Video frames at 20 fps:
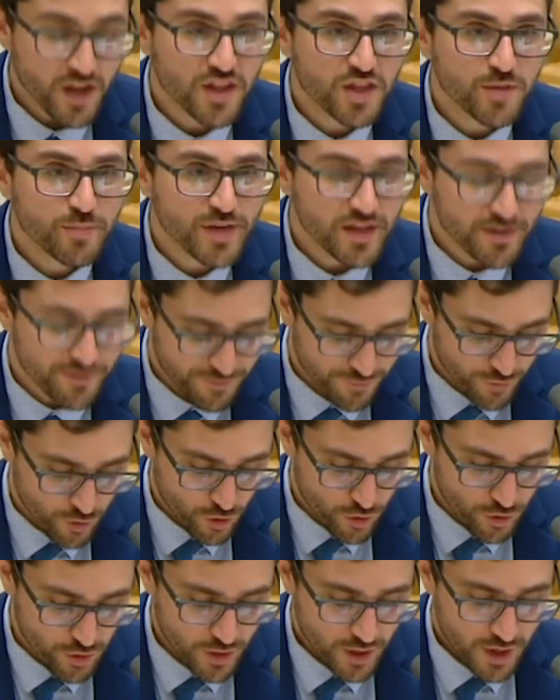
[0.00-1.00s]
The big
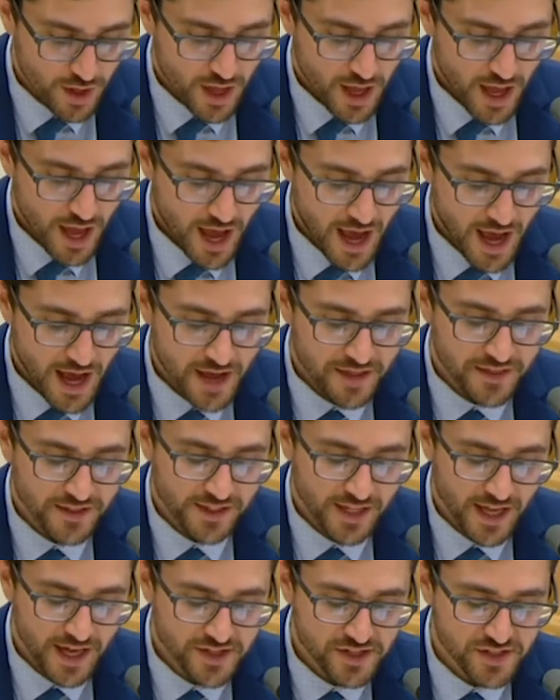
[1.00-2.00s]
four are
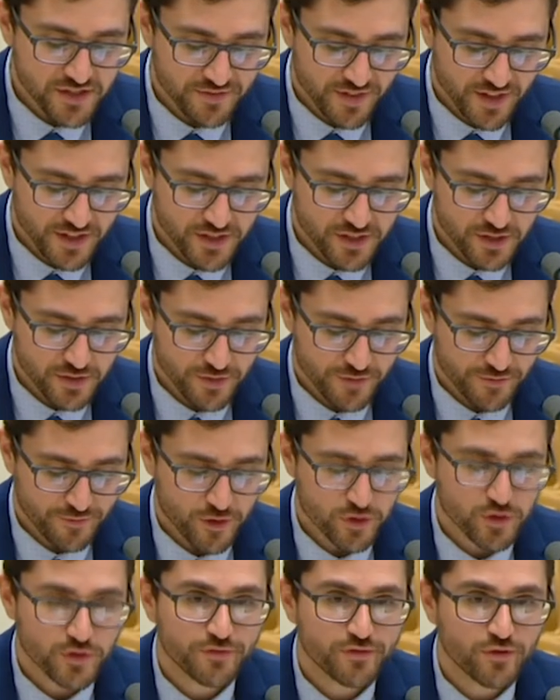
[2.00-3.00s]
the largest funders of the
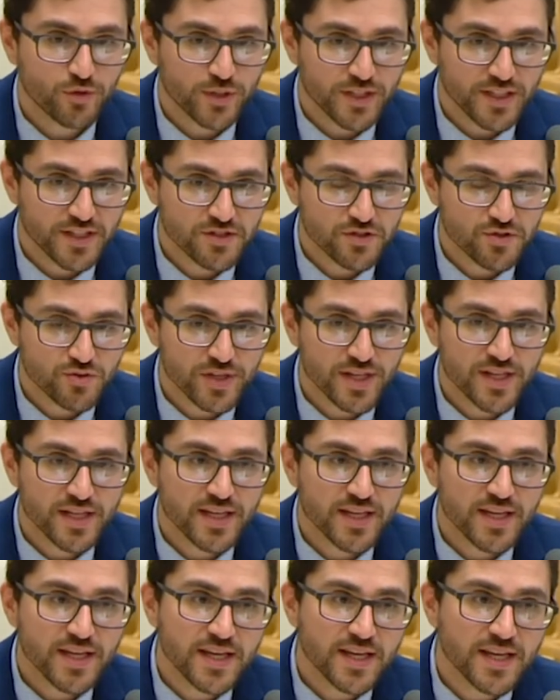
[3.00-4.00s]
fossil fuel
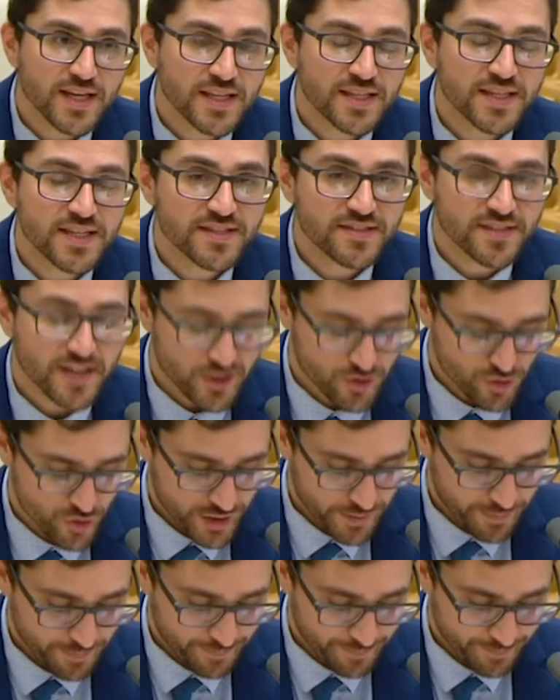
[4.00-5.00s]
industry in this
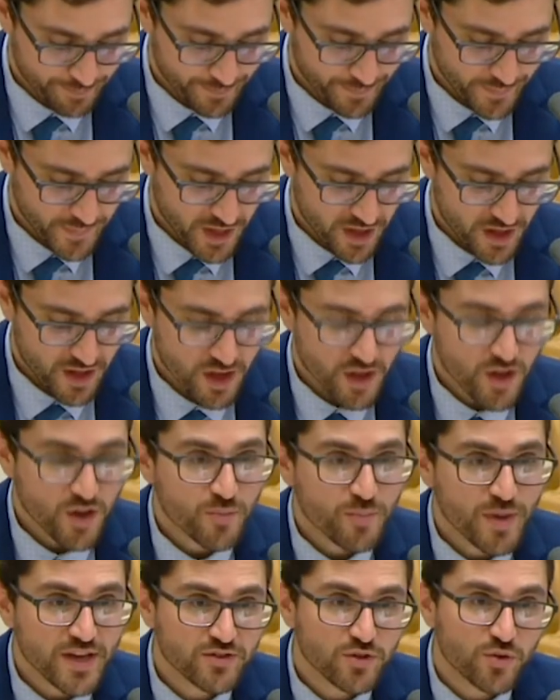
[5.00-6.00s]
country.
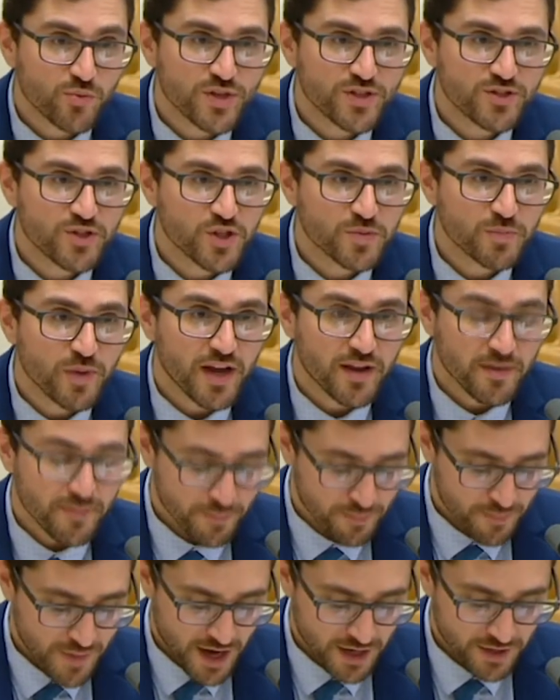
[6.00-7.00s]
Based on research
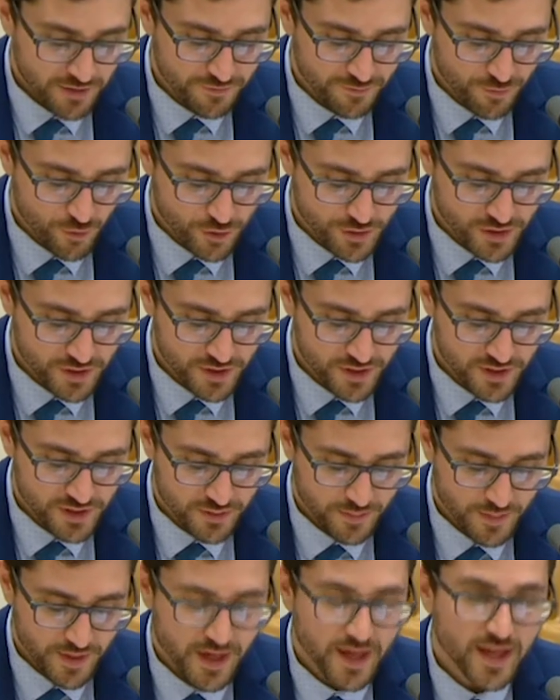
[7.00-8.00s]
by Market
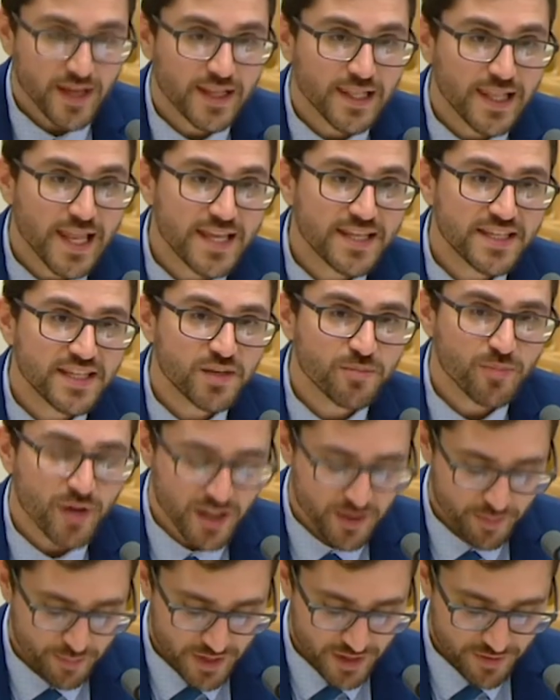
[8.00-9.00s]
Forces, lending
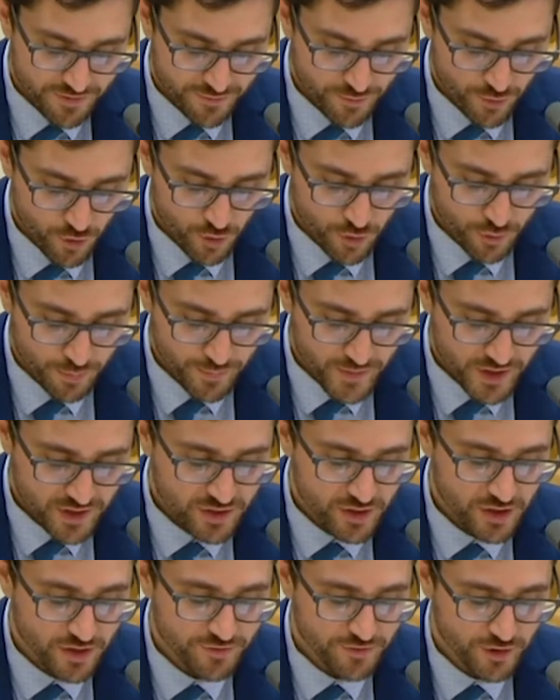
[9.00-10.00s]
by the big four
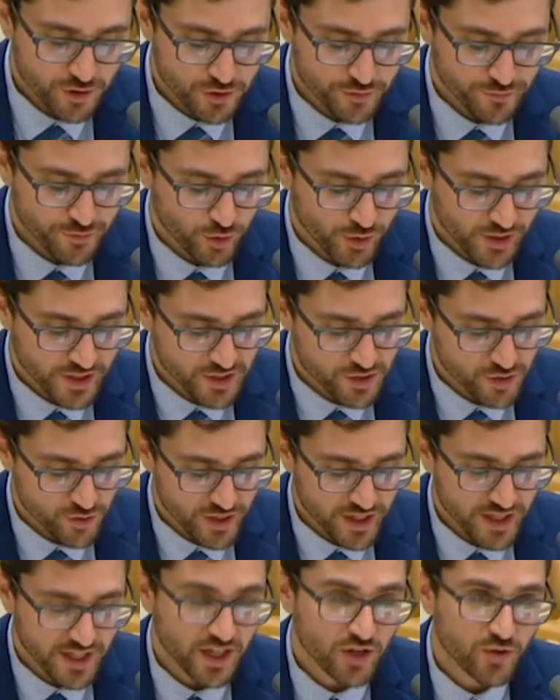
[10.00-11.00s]
to the fossil fuel
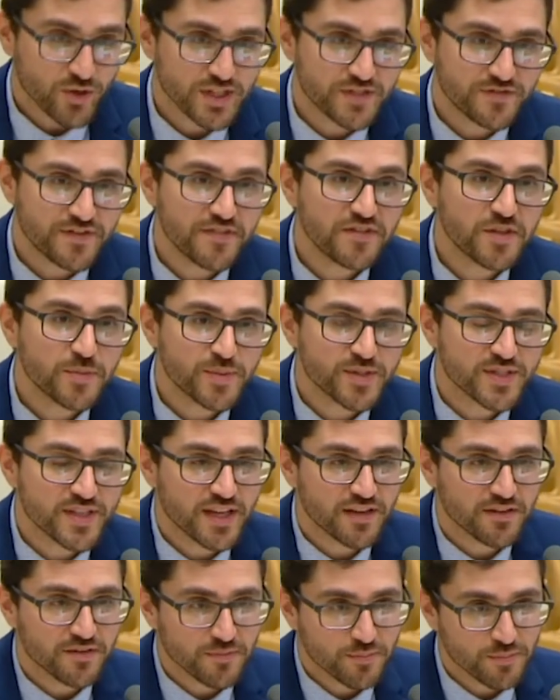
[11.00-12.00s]
industry increased 50%
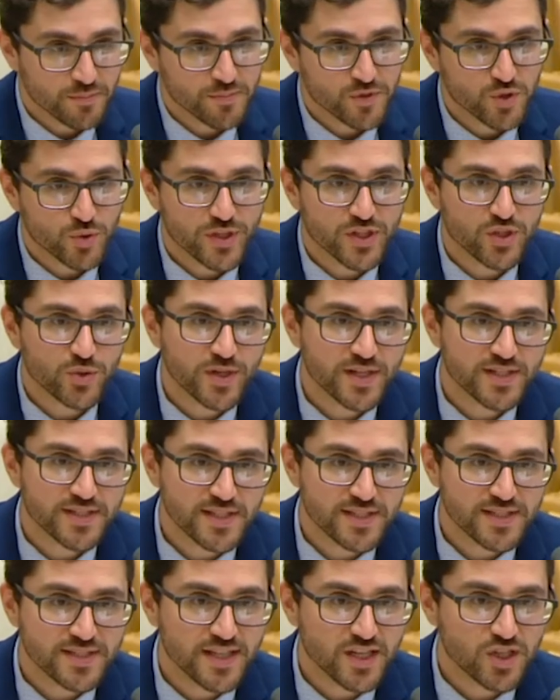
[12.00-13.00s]
between
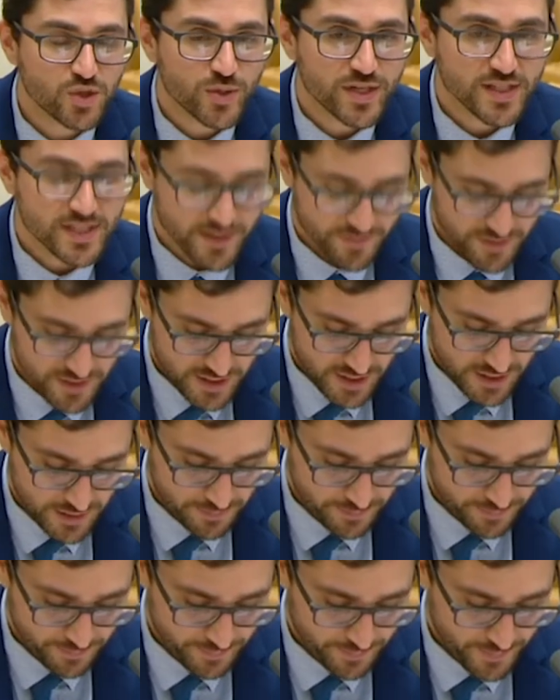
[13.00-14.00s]
2016 and 2017.